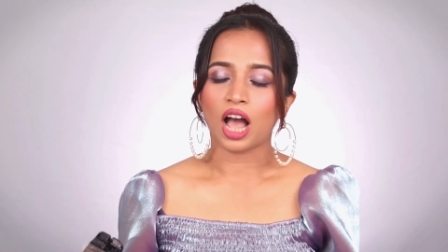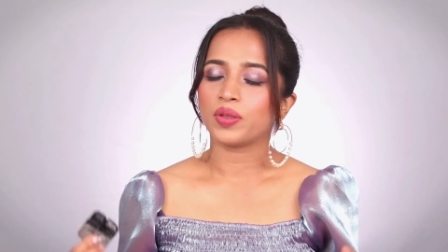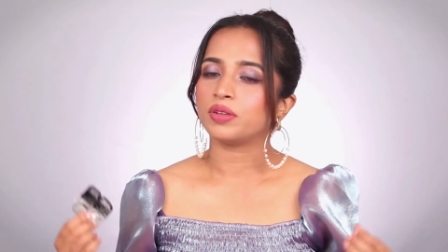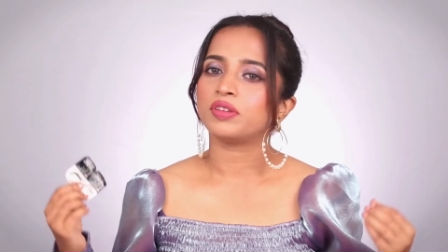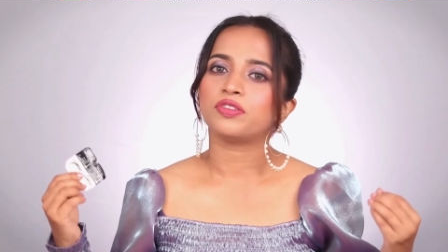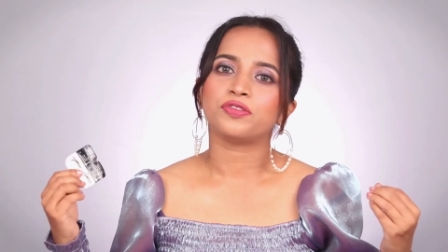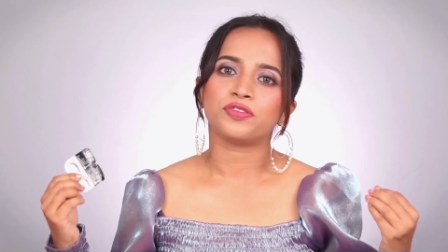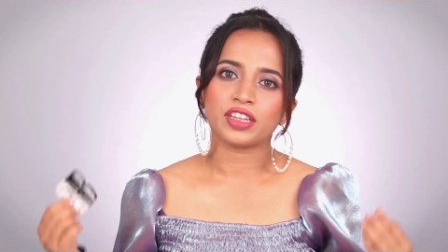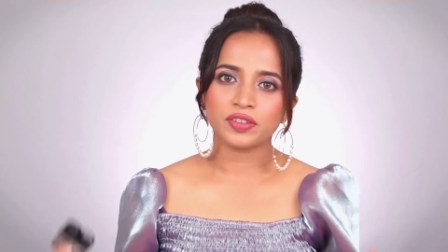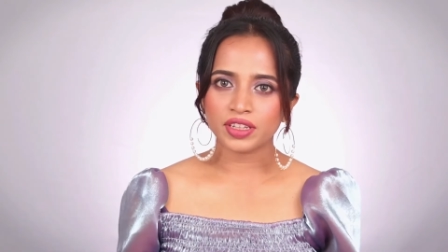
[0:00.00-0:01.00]
I will be
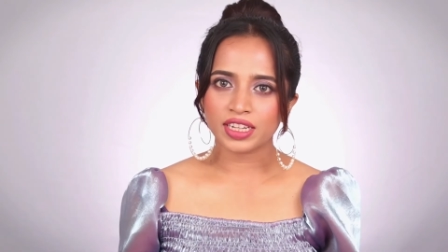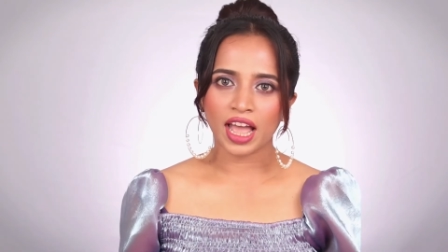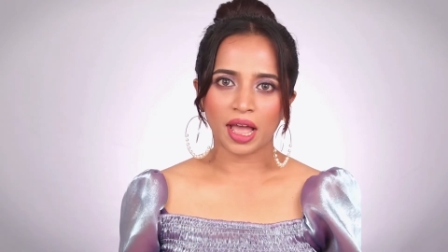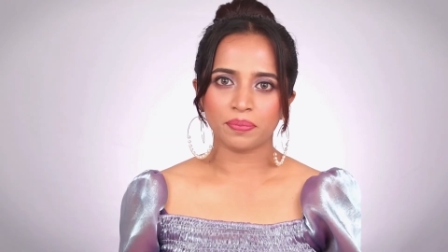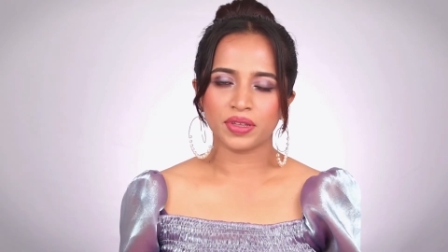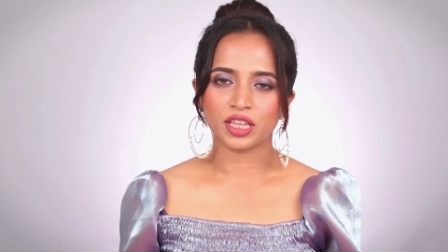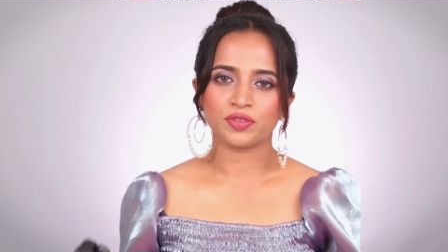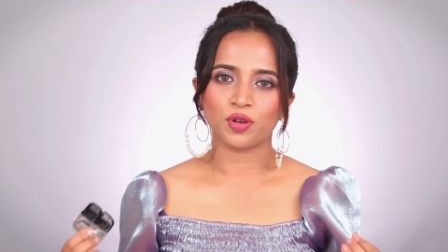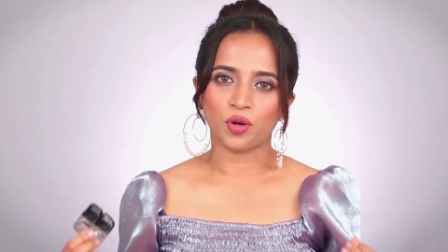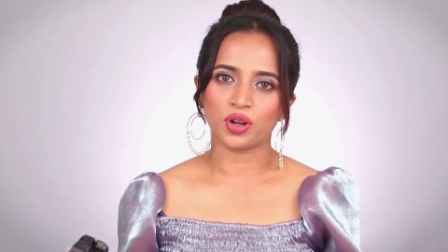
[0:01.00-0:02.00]
very, very happy
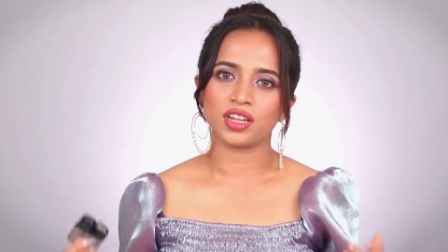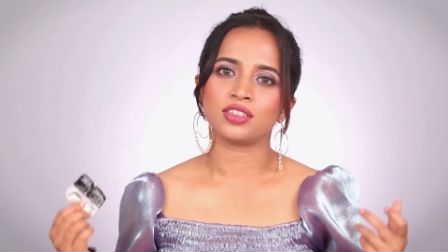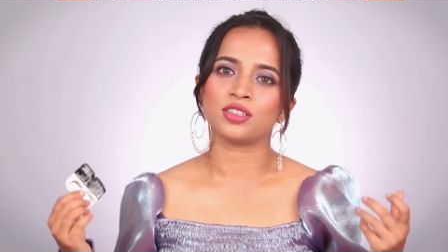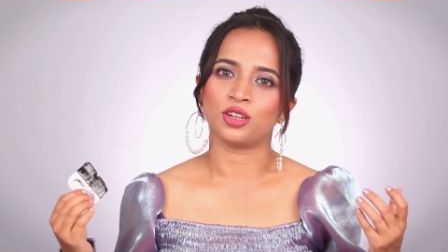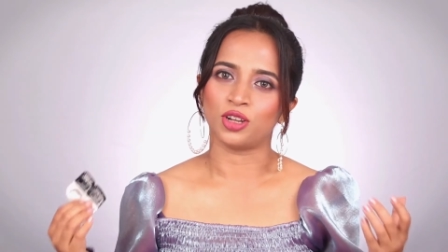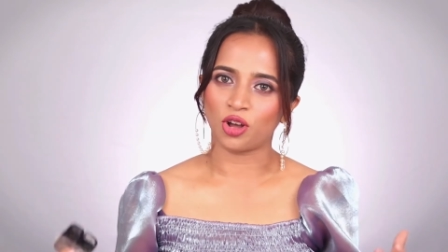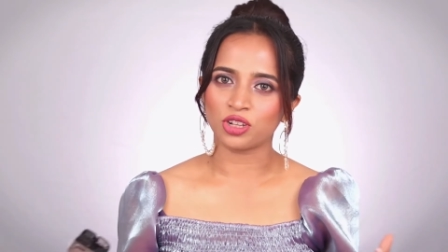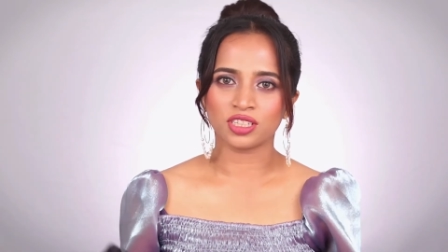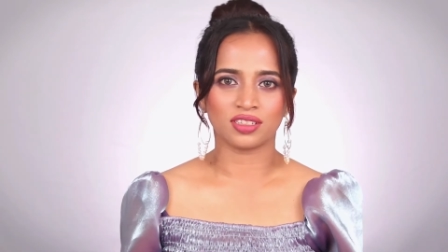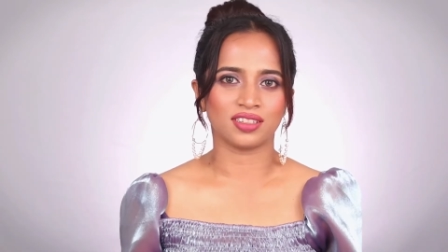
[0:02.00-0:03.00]
if OLens
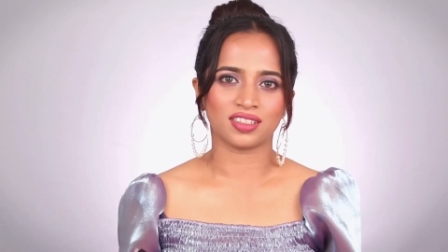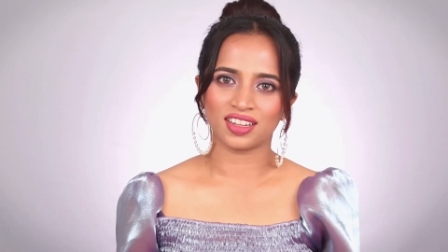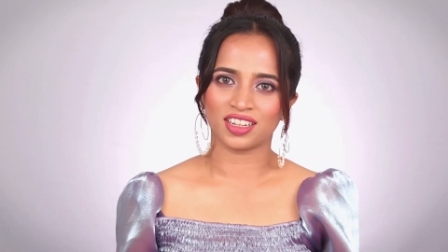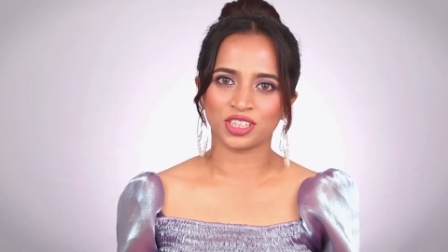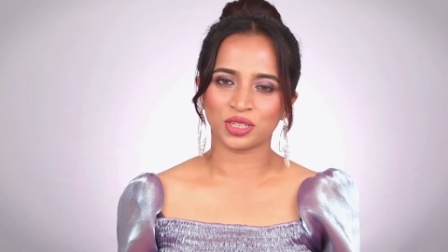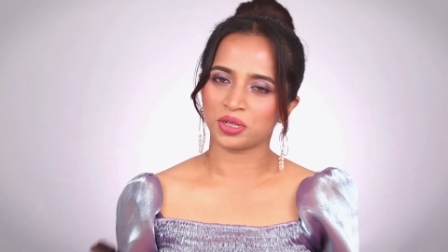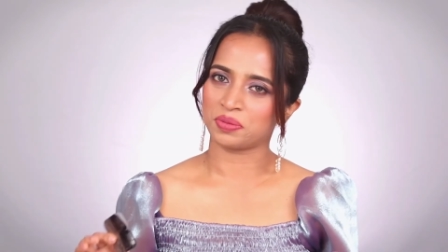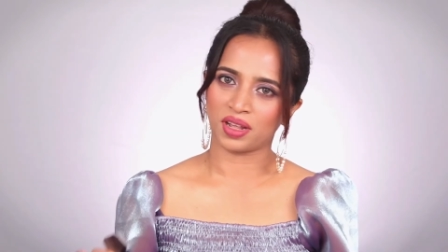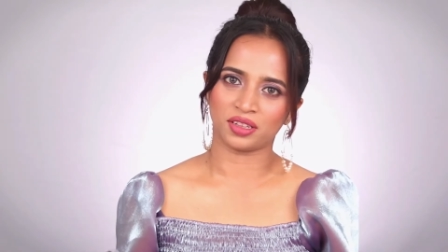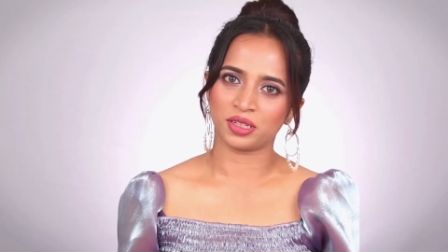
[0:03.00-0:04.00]
launch this collection
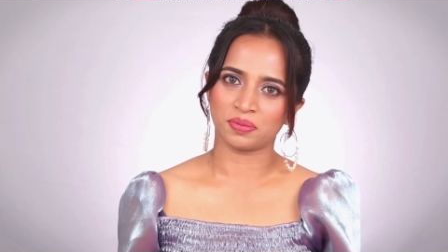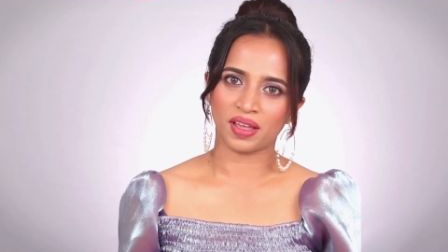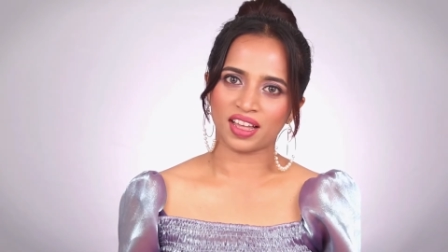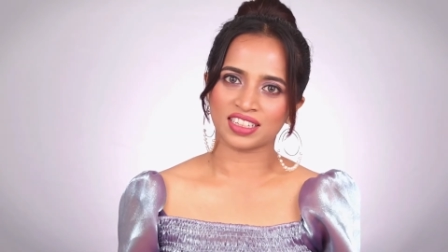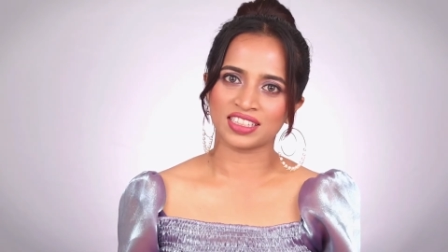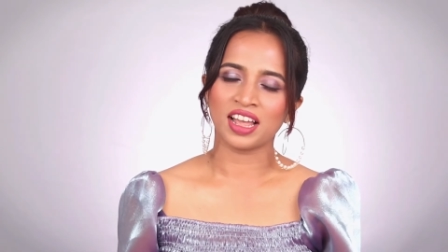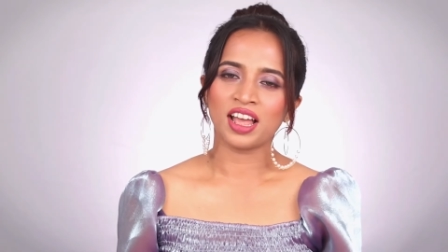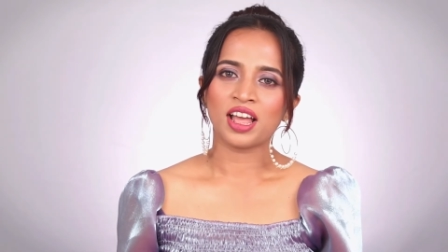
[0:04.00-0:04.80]
in monthly packs.